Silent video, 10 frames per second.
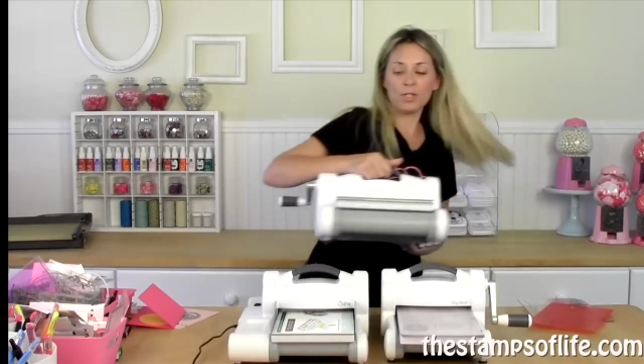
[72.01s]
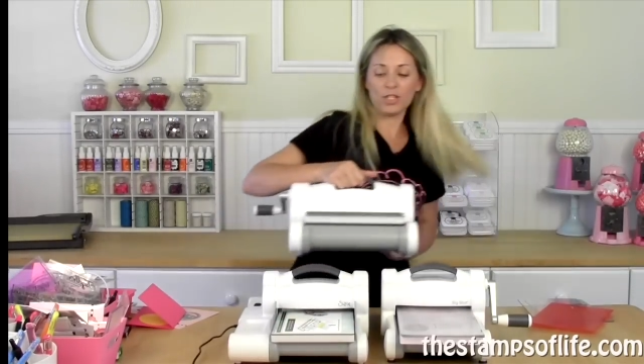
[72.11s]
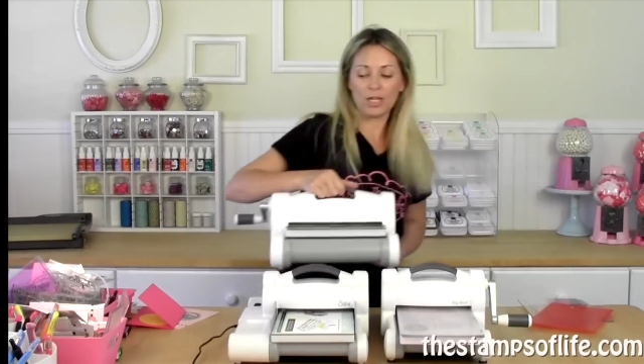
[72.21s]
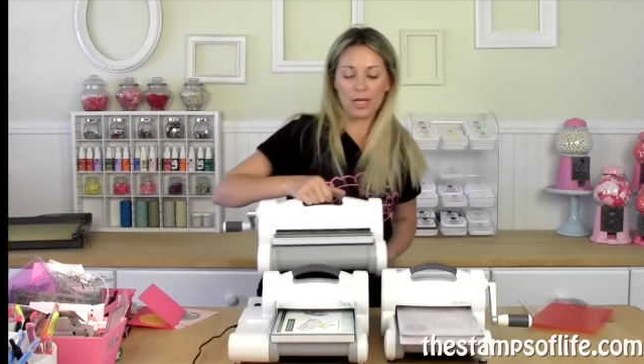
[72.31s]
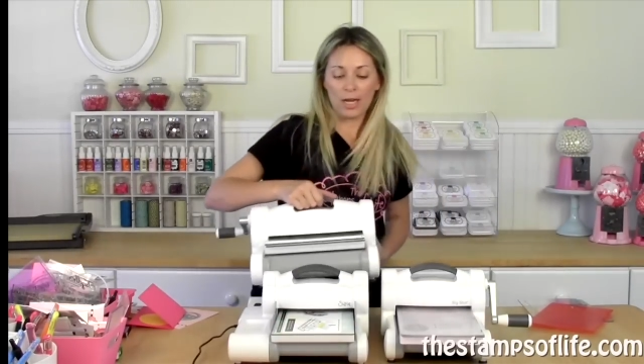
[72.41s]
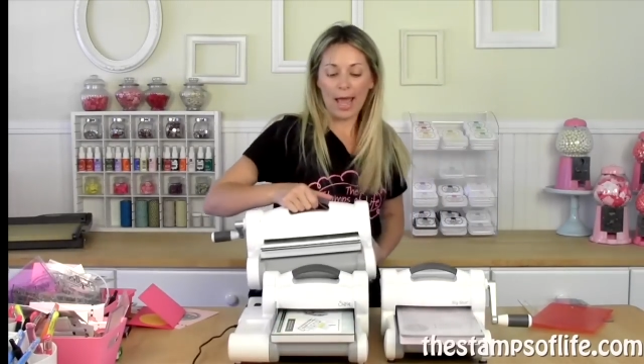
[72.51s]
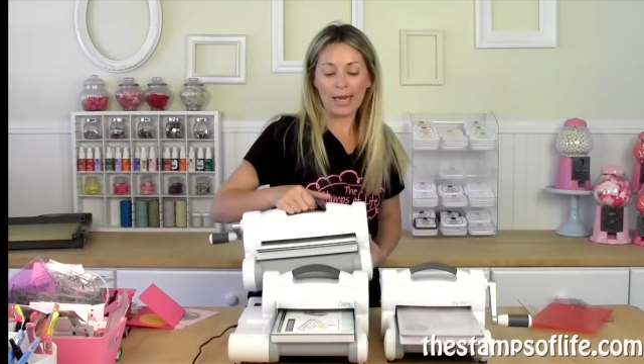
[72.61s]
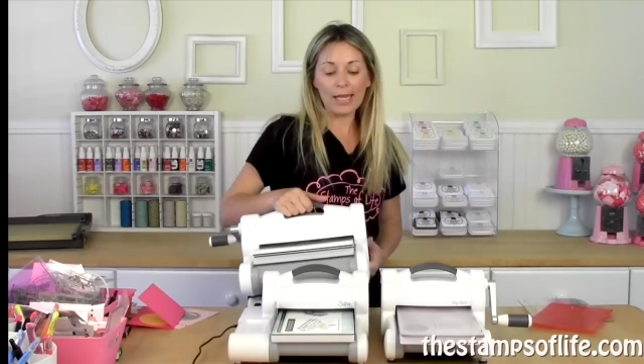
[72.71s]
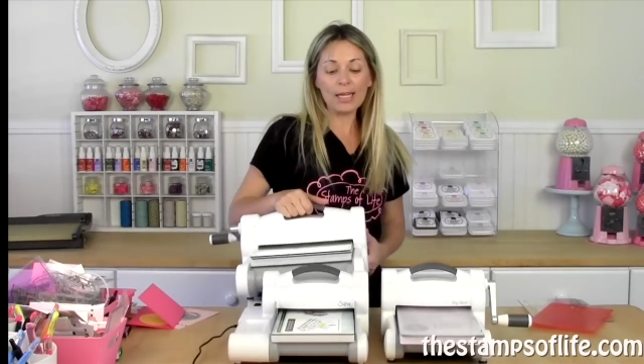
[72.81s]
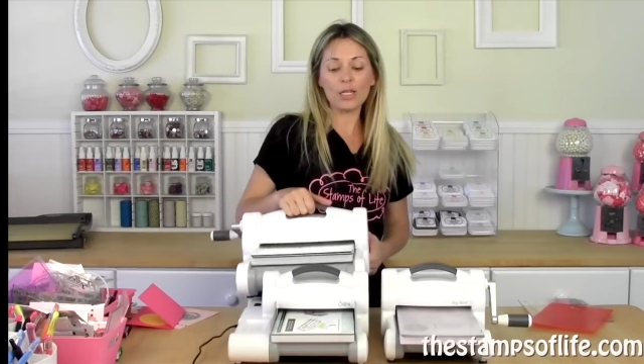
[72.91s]
machine,
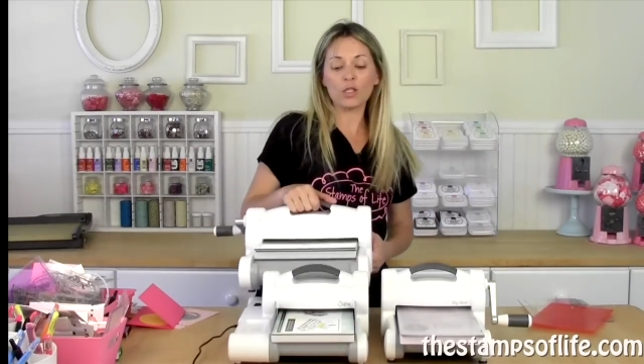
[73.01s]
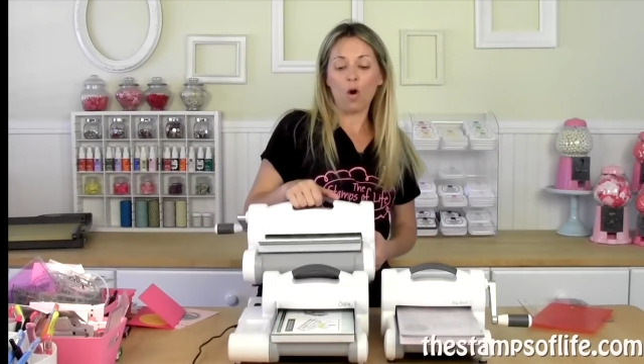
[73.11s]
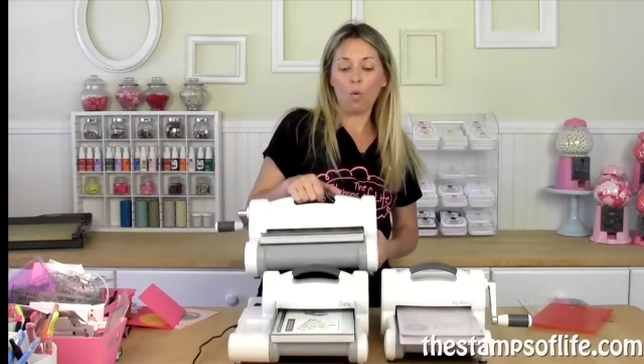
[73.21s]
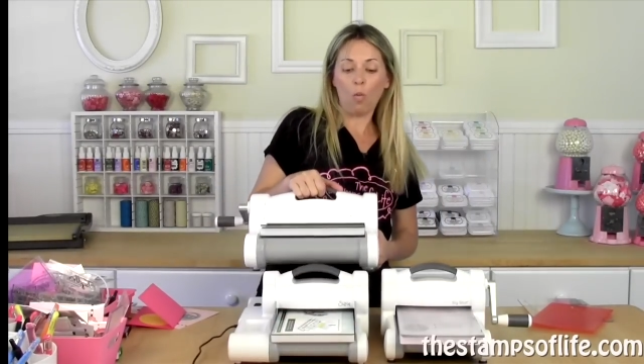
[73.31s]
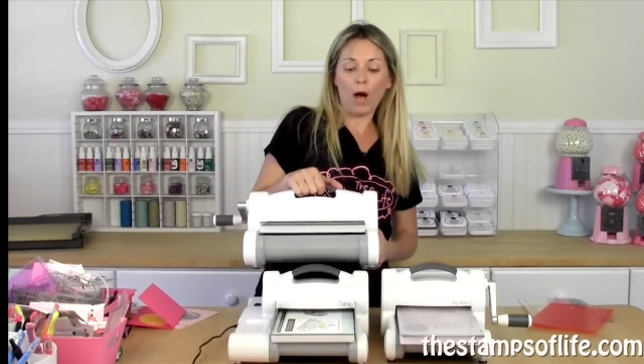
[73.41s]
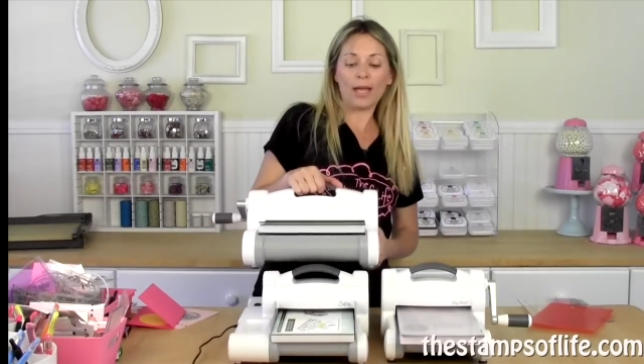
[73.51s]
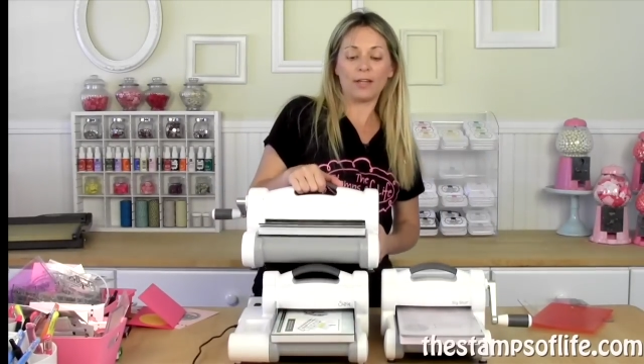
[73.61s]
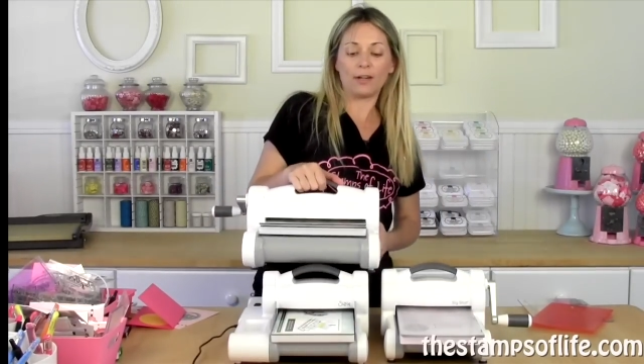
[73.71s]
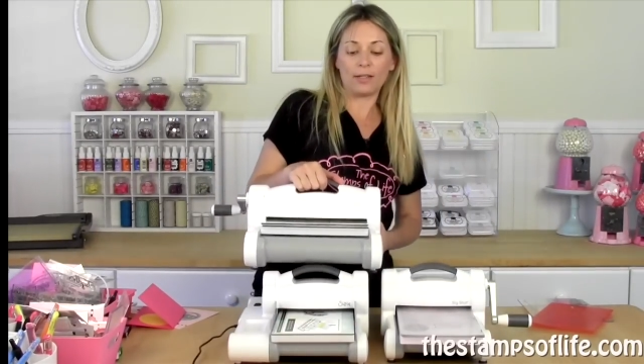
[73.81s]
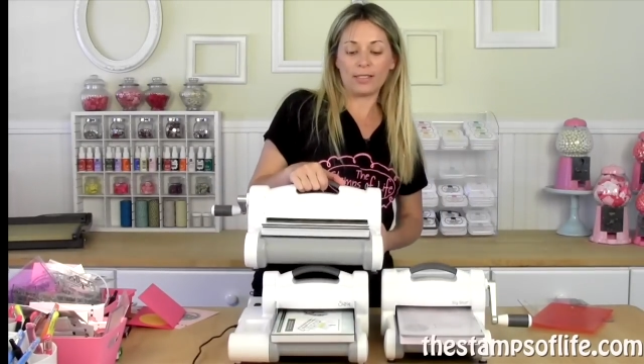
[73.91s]
and it is
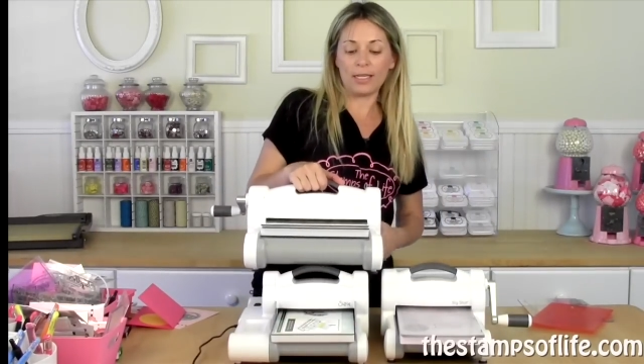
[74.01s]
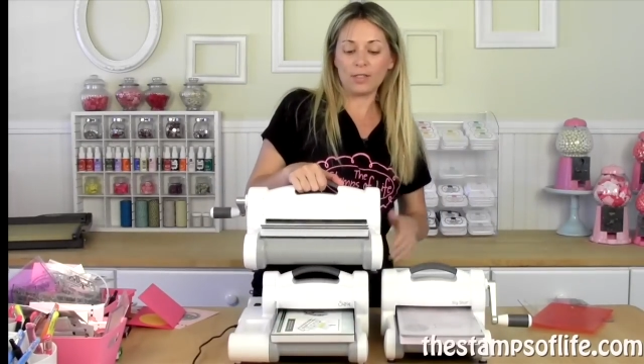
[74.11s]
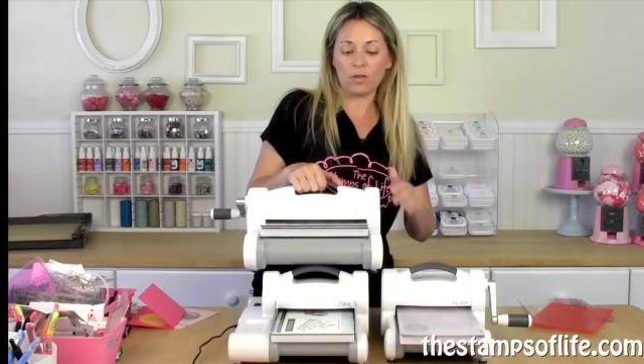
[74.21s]
wider, see?